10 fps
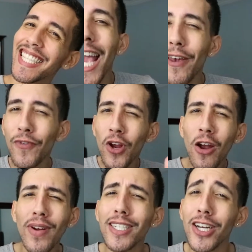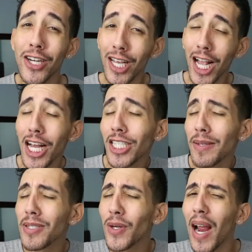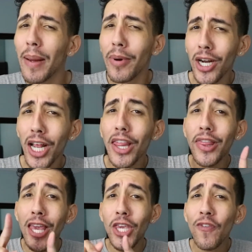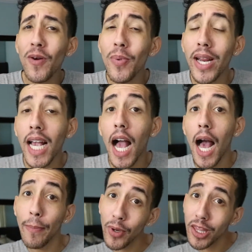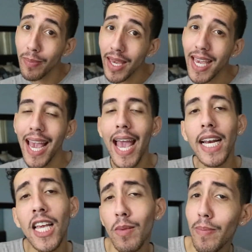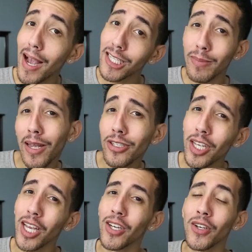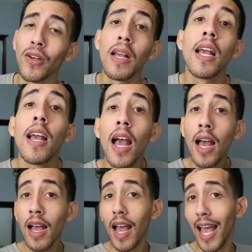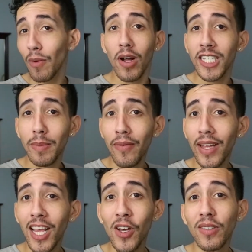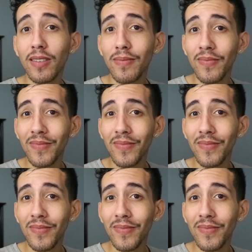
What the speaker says: If you're a returning subscriber, thank you for putting up with me and coming back to my channel and watching my videos.